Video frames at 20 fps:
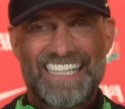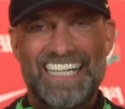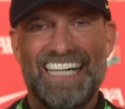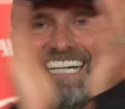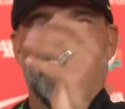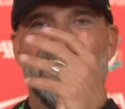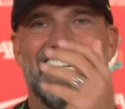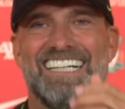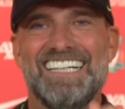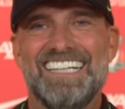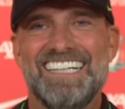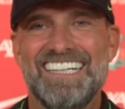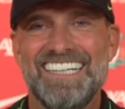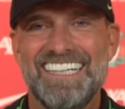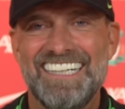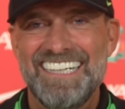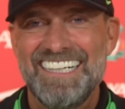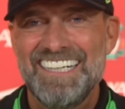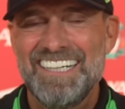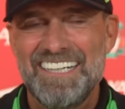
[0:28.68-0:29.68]
okay. researching
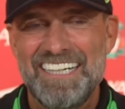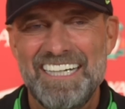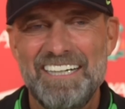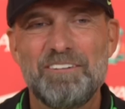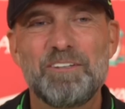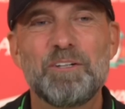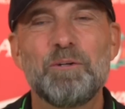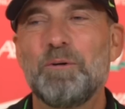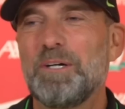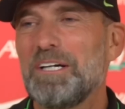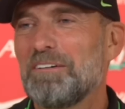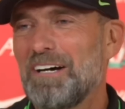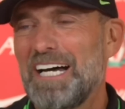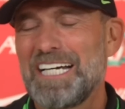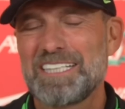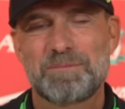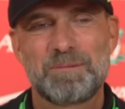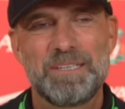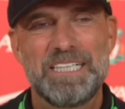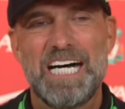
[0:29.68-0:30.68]
Austrian football. If you would have
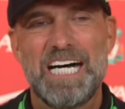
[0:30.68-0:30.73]
asked me